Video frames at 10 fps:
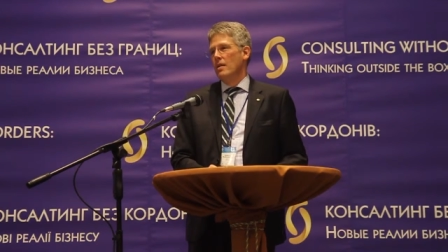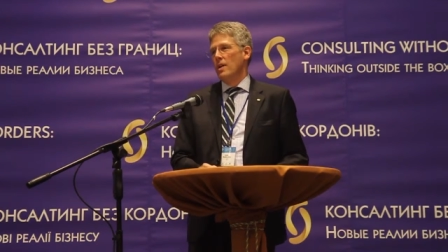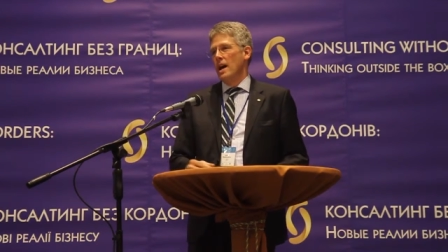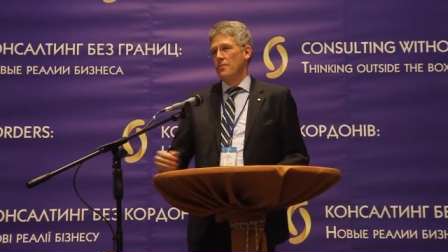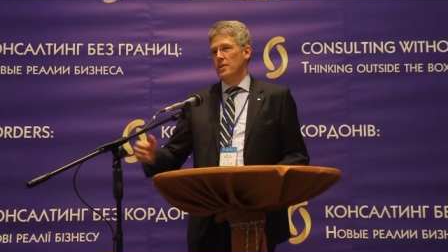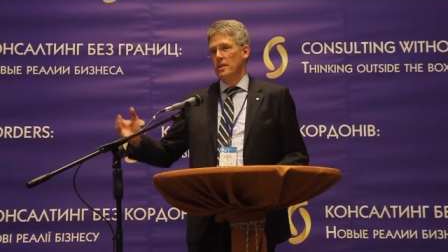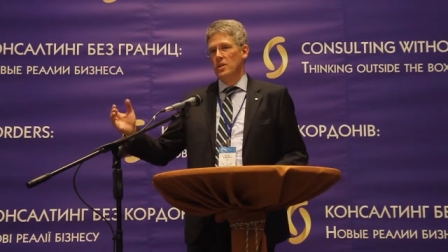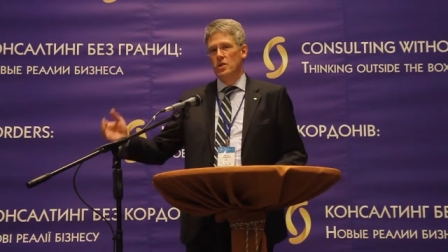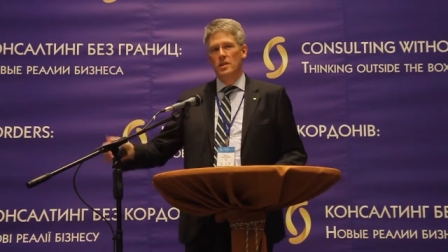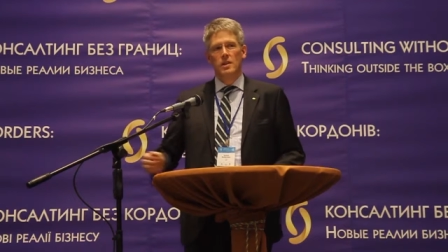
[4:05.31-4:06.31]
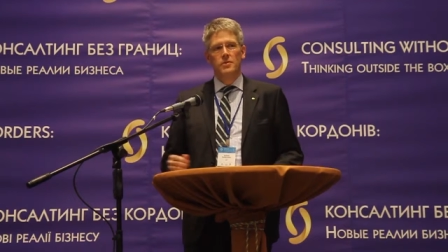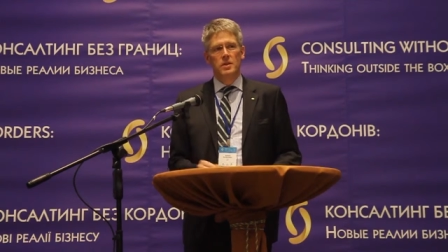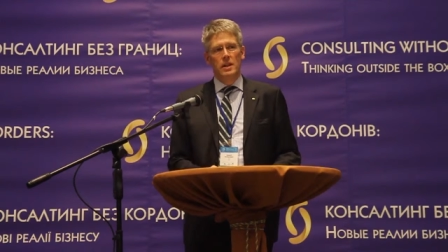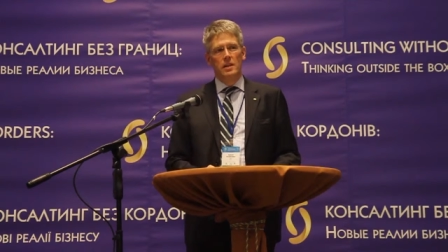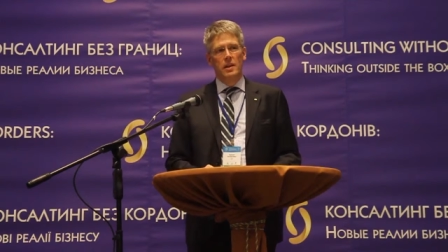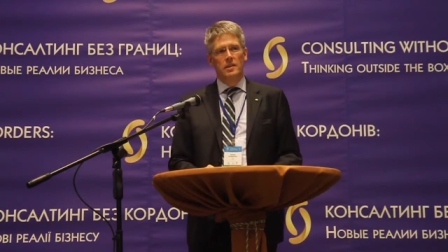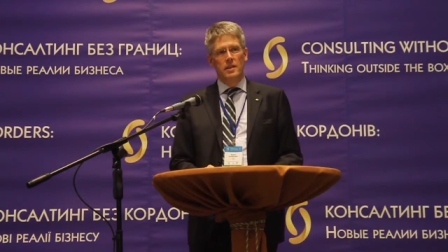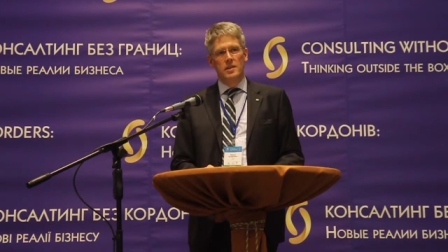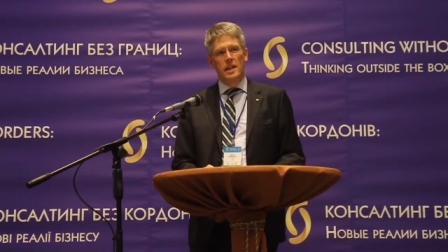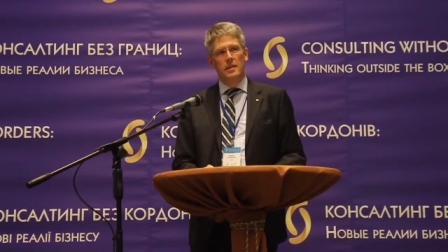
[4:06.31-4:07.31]
We have the initiatives in, the,
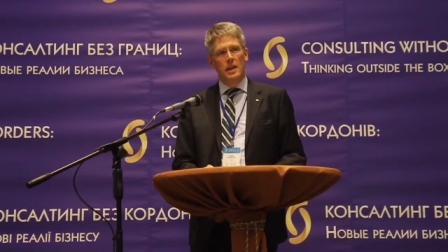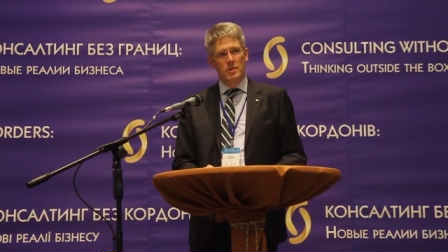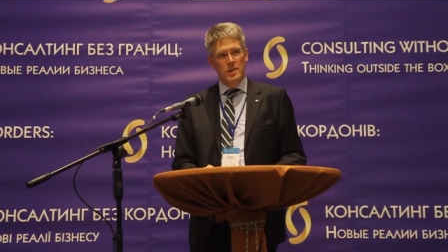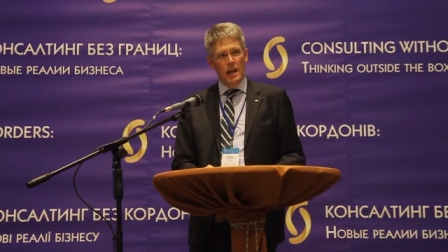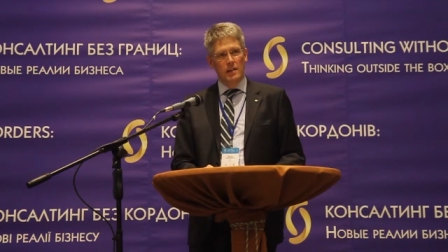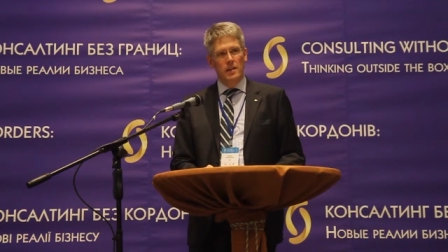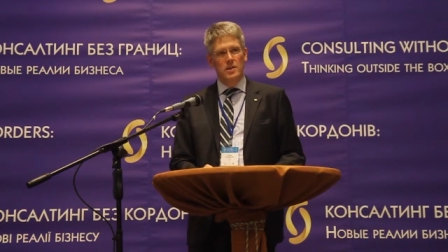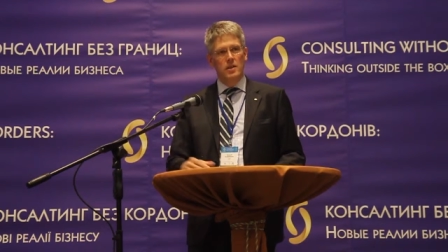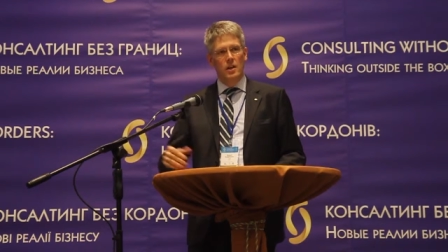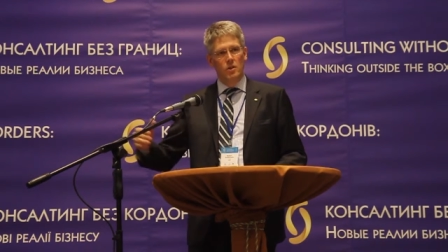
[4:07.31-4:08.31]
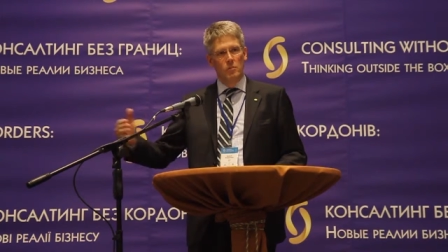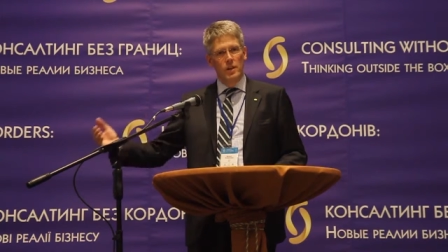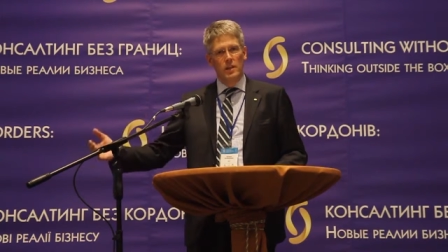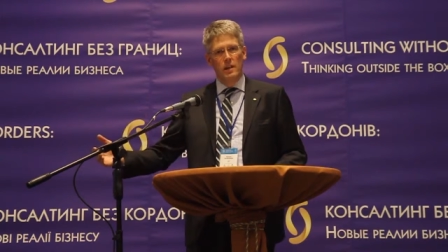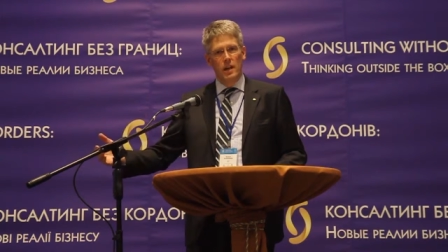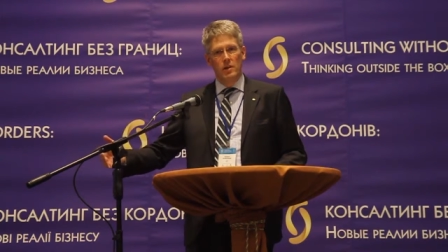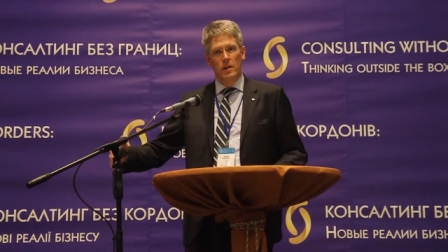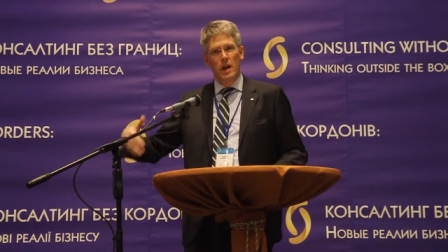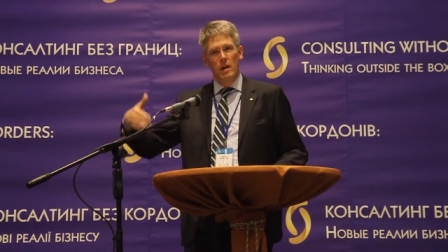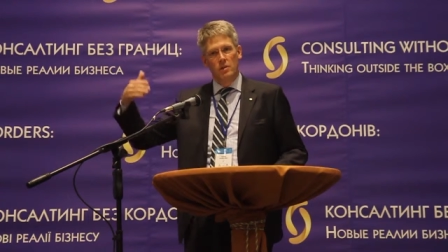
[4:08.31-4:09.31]
in setting up standards on European level
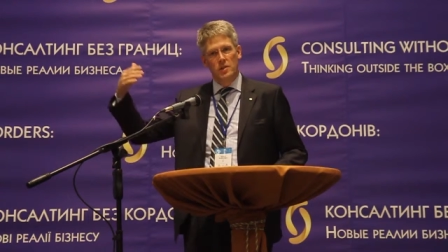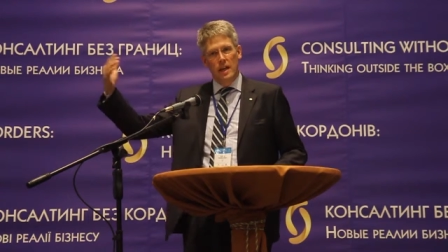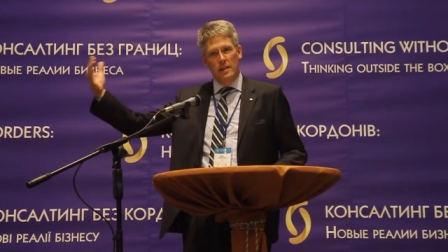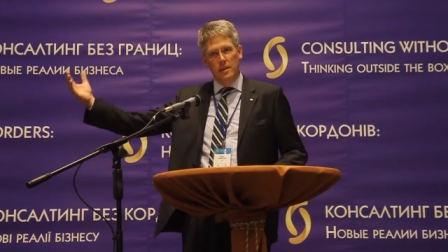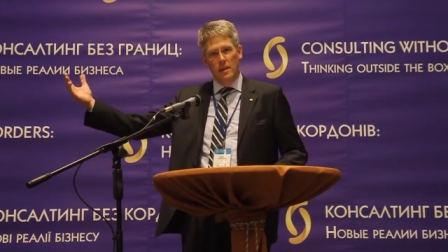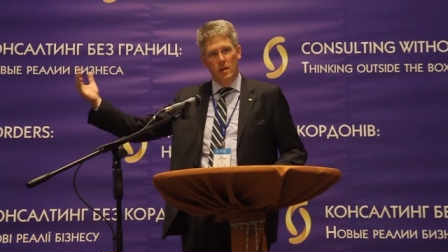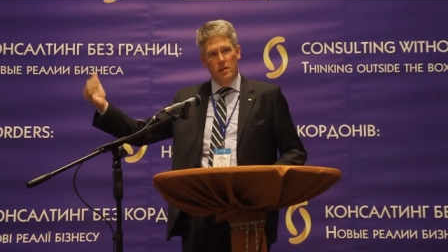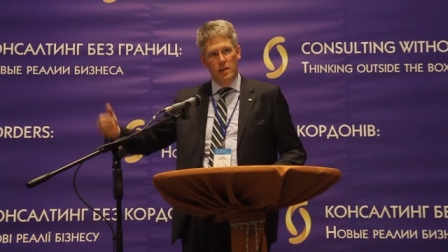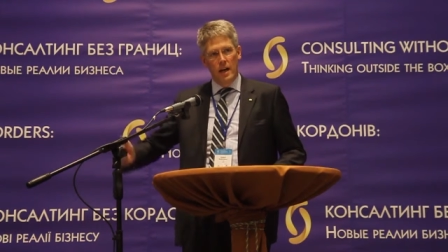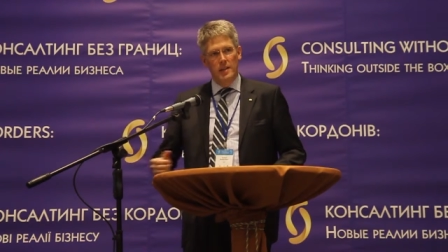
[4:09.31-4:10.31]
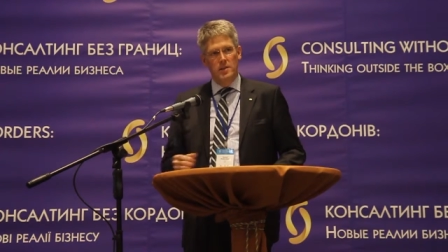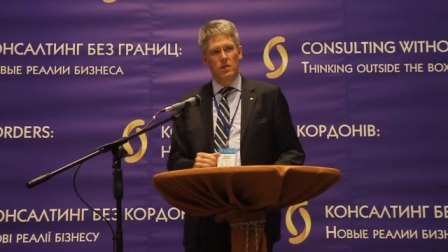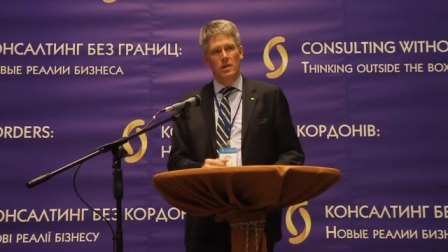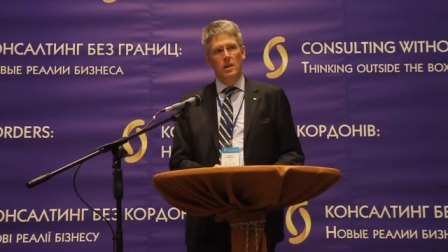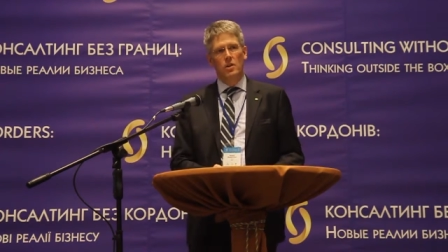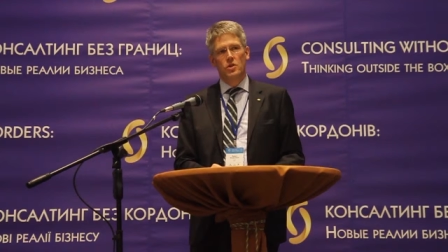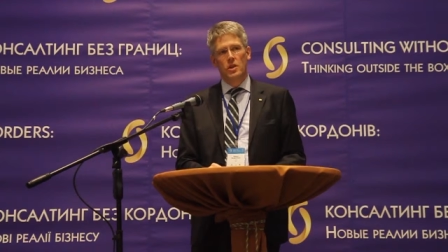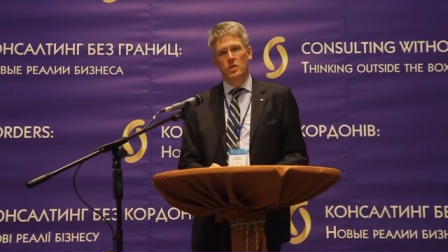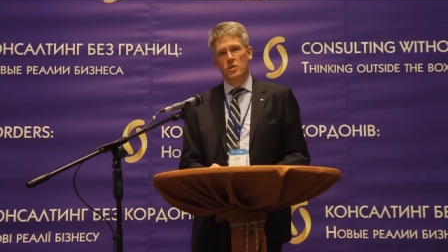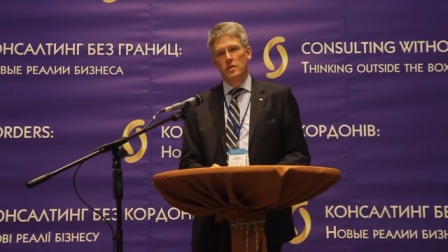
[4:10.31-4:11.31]
now, starting on the ISO
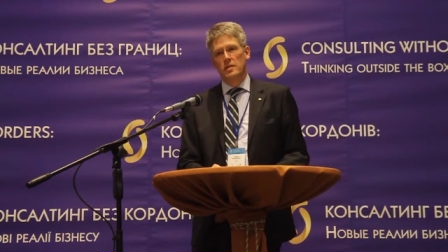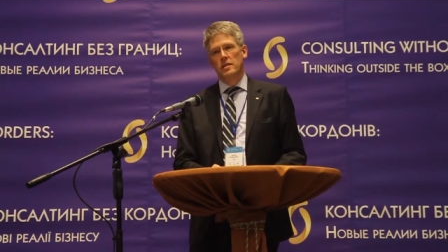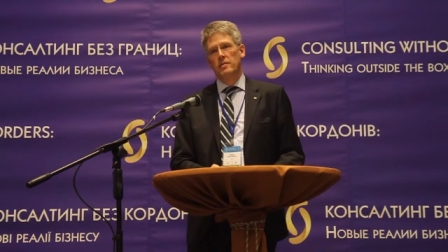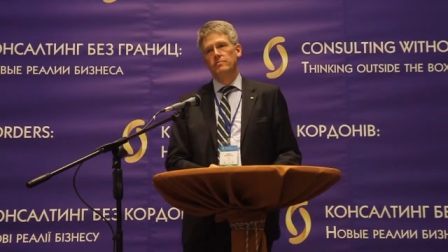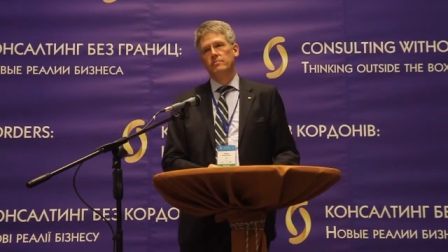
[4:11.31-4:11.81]
negotiations.